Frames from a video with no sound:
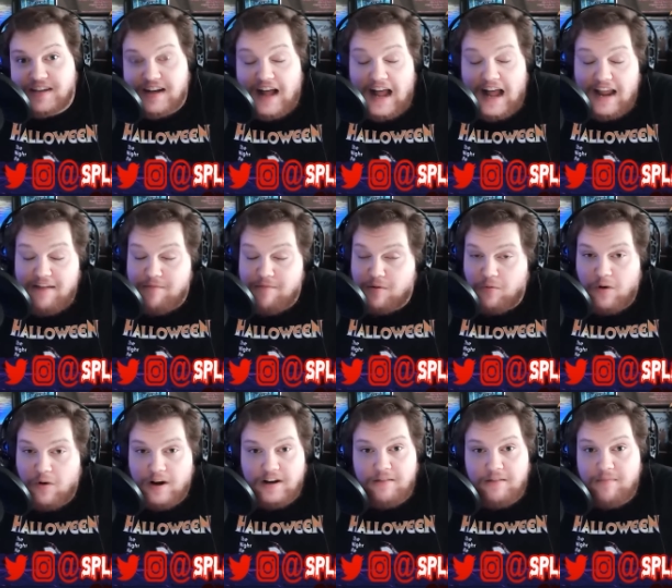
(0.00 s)
And I have
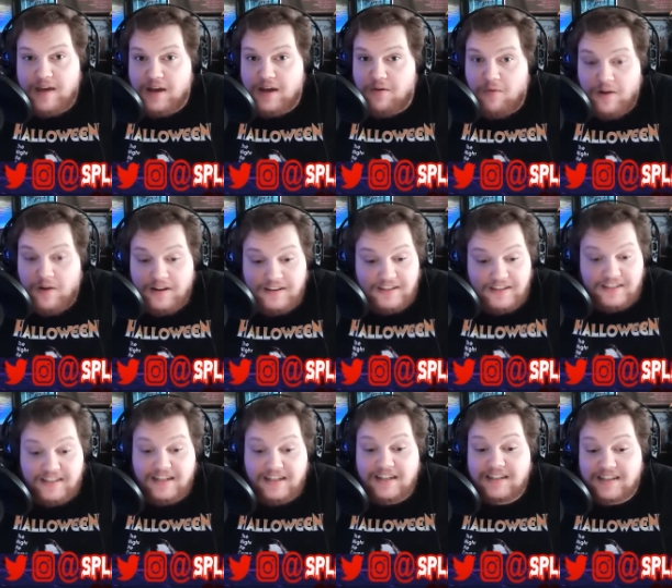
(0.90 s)
been wanting to make one
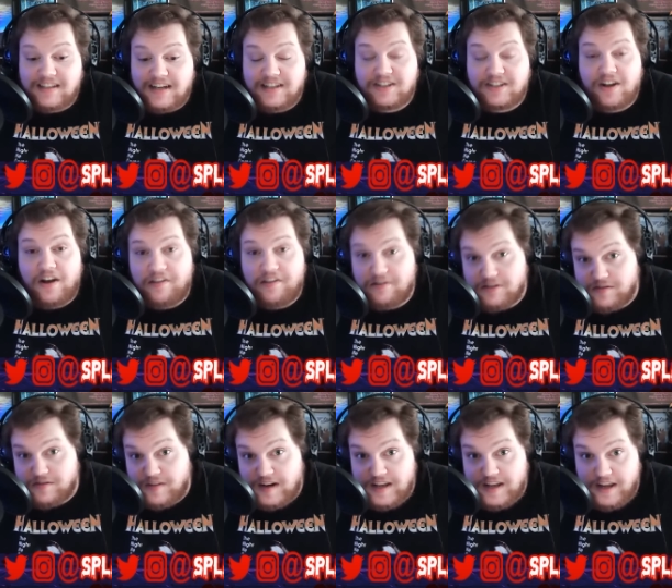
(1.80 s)
since I saw
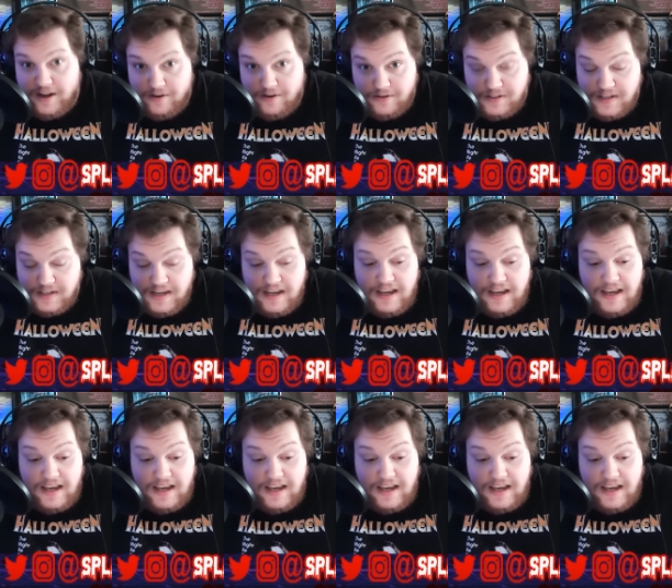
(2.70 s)
those videos.